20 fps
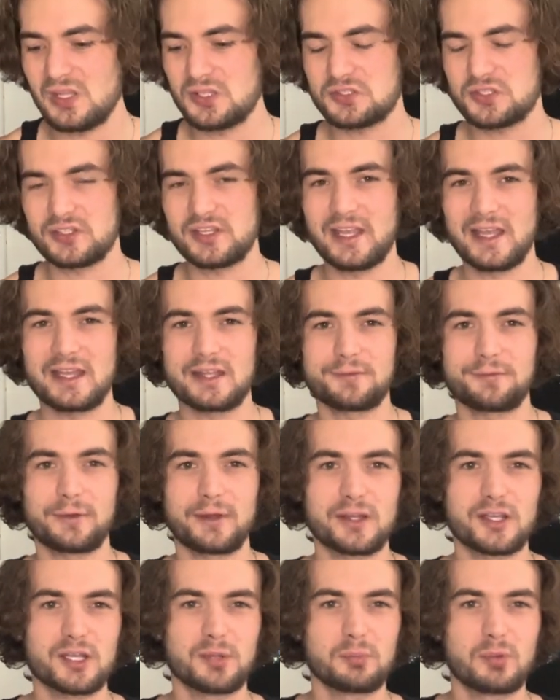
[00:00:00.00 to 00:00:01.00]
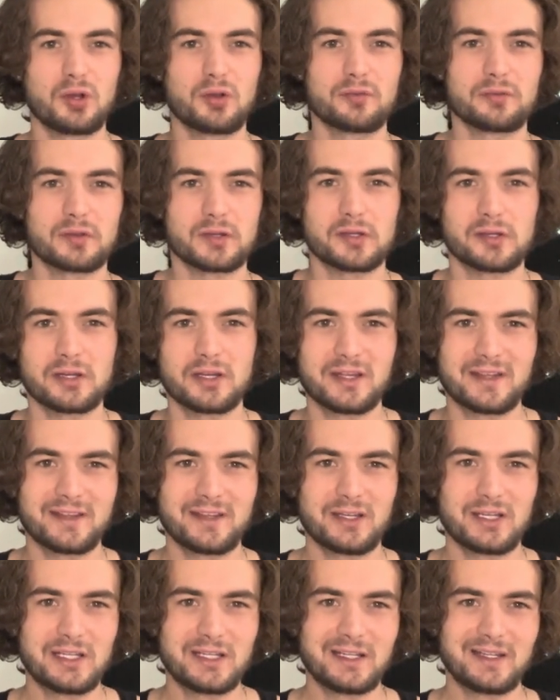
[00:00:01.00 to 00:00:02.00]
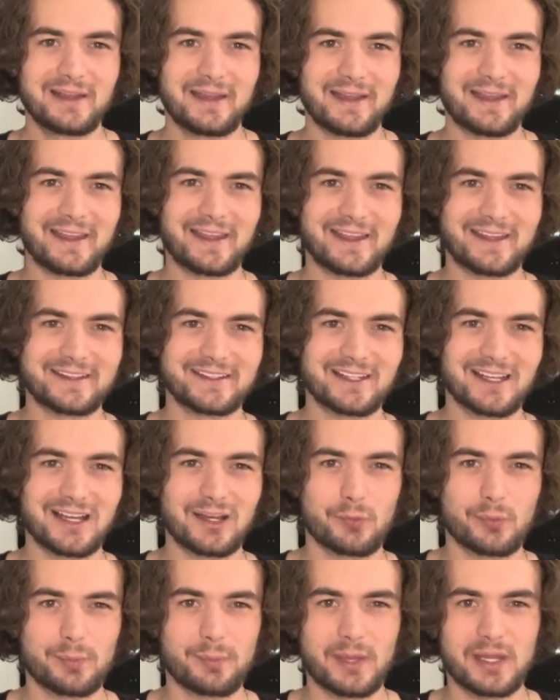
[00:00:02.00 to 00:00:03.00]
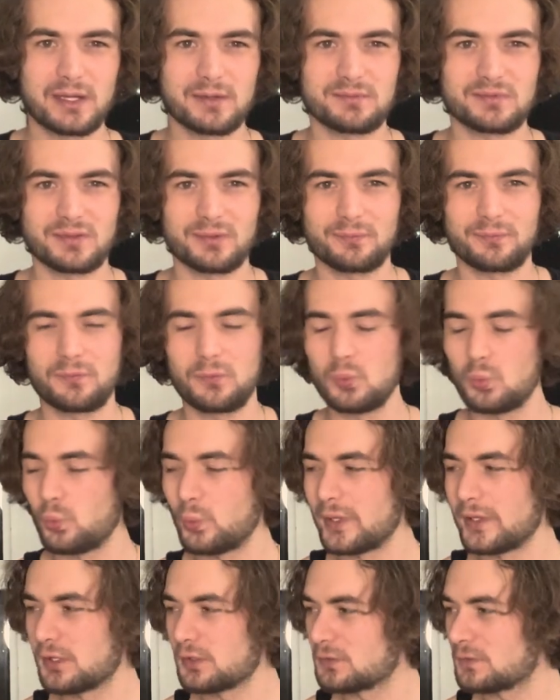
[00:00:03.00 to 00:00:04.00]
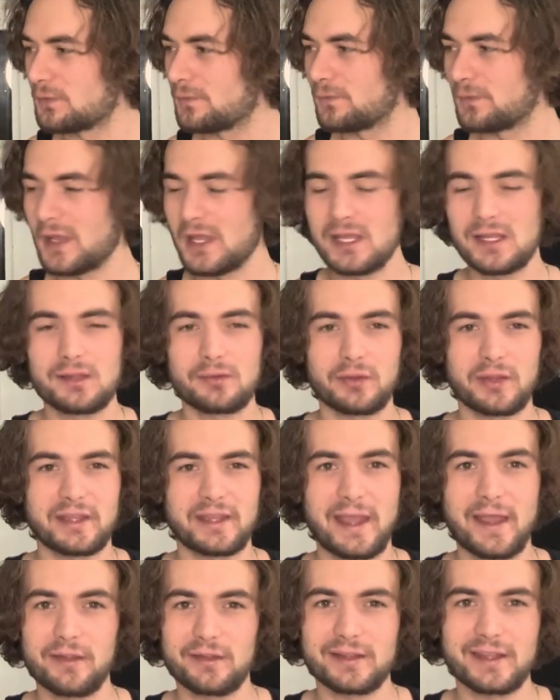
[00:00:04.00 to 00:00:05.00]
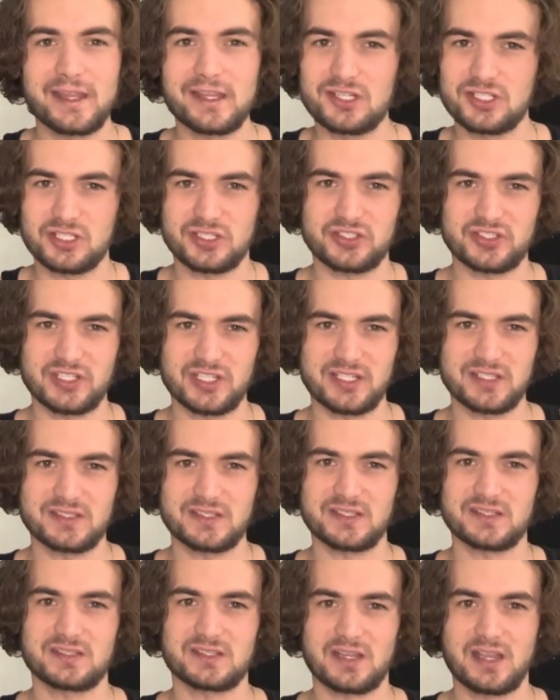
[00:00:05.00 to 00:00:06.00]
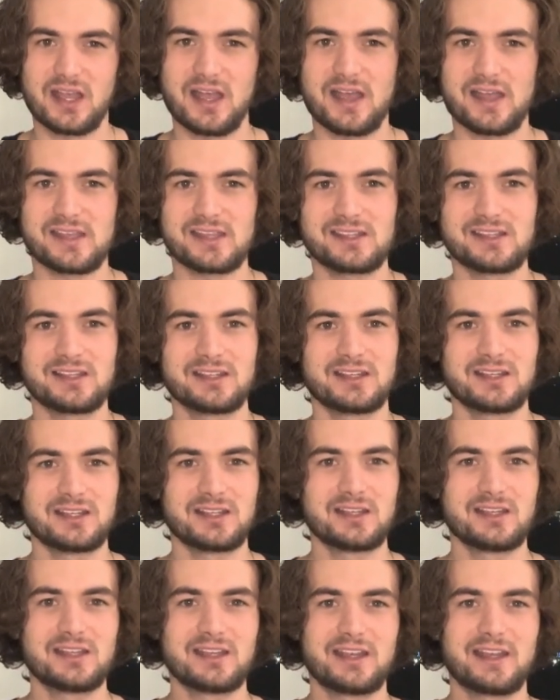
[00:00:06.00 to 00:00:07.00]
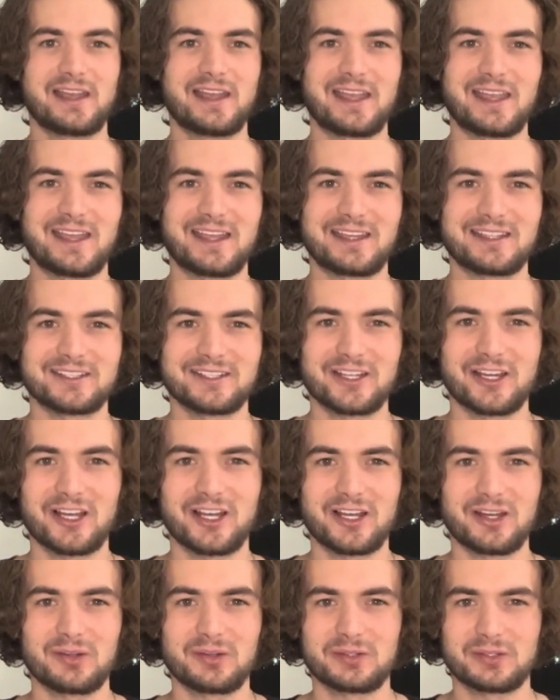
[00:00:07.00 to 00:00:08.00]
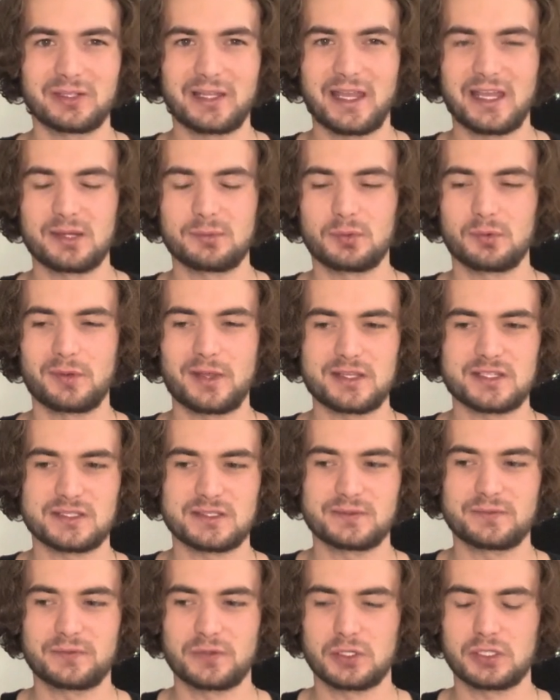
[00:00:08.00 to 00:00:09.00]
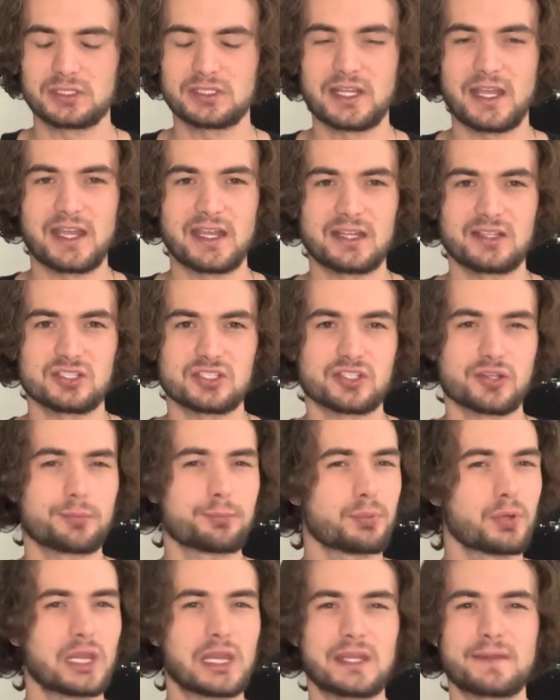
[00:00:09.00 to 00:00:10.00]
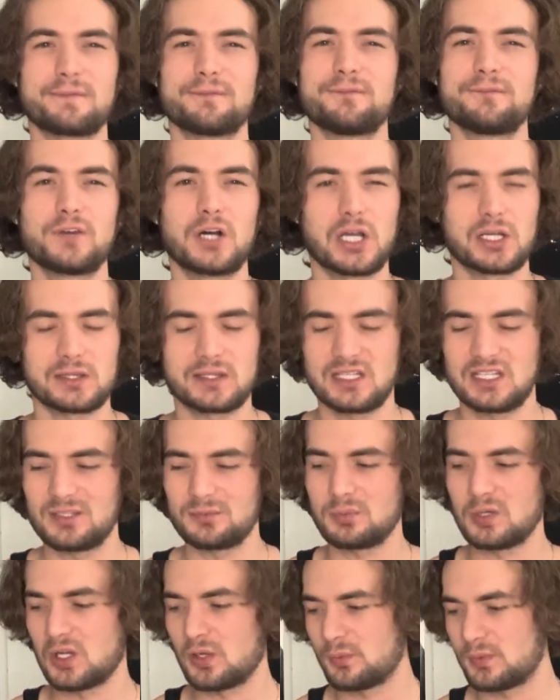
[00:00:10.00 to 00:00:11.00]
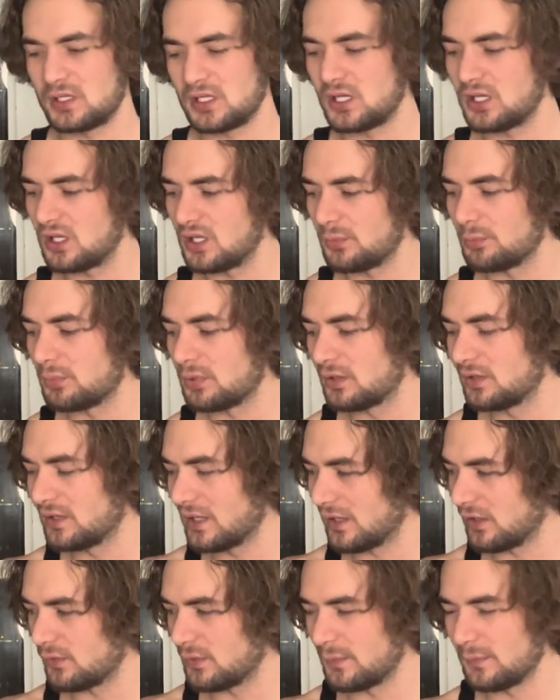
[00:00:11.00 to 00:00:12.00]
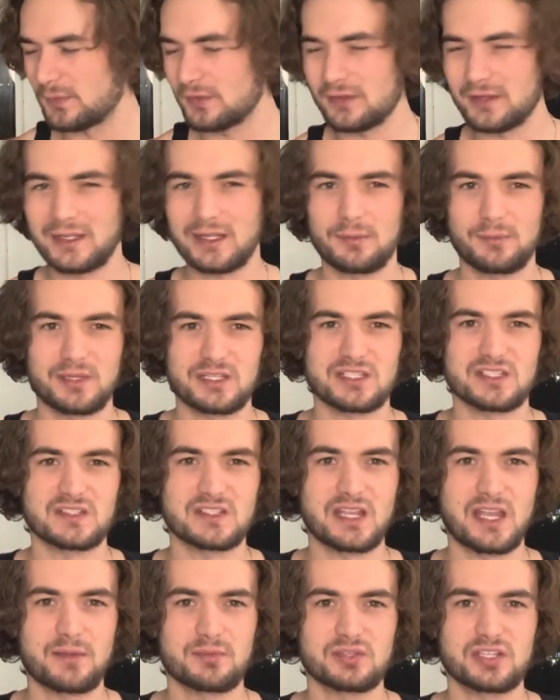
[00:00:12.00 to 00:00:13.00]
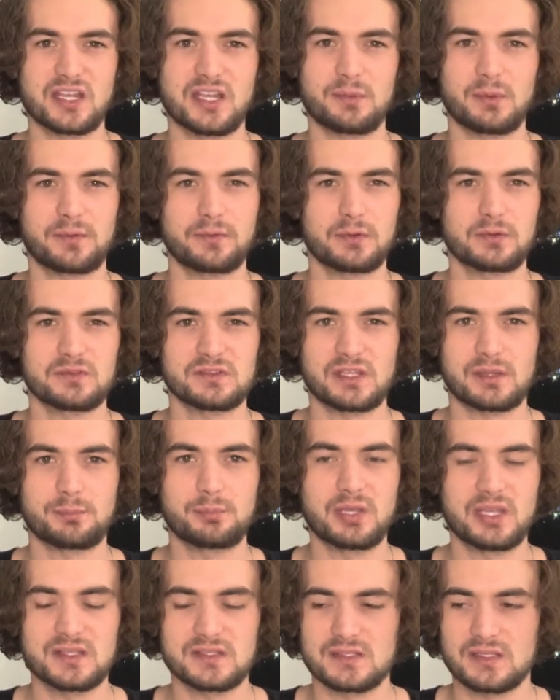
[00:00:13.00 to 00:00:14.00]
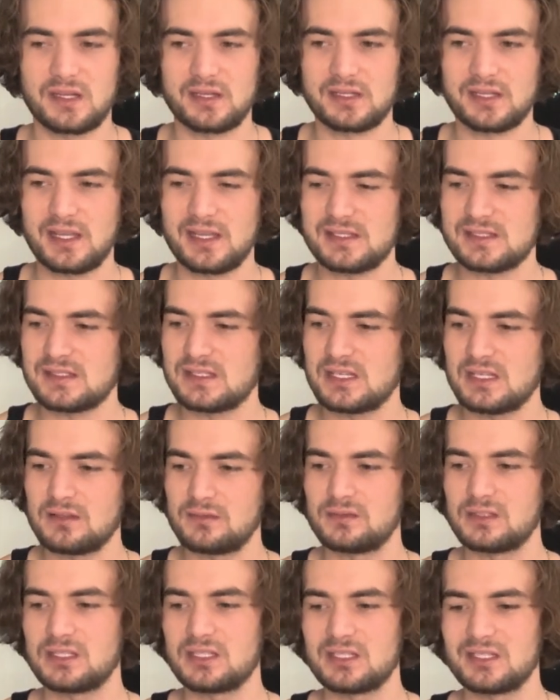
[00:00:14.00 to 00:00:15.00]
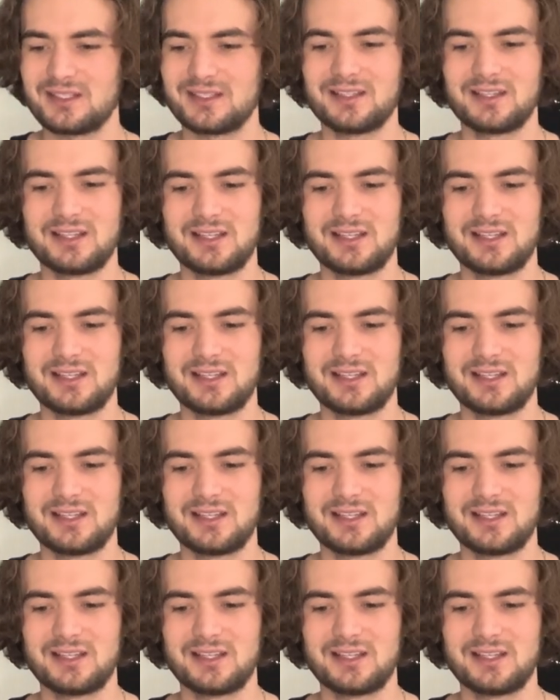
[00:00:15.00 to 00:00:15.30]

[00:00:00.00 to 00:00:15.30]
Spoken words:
yeah, I had a friend come over, and we made up some weird fake like allegations against this guy, and had him arrested for a day, and just completely fucked the apartment up. I remember like in my Snapchat, my friend was like pissing on the guy's TV.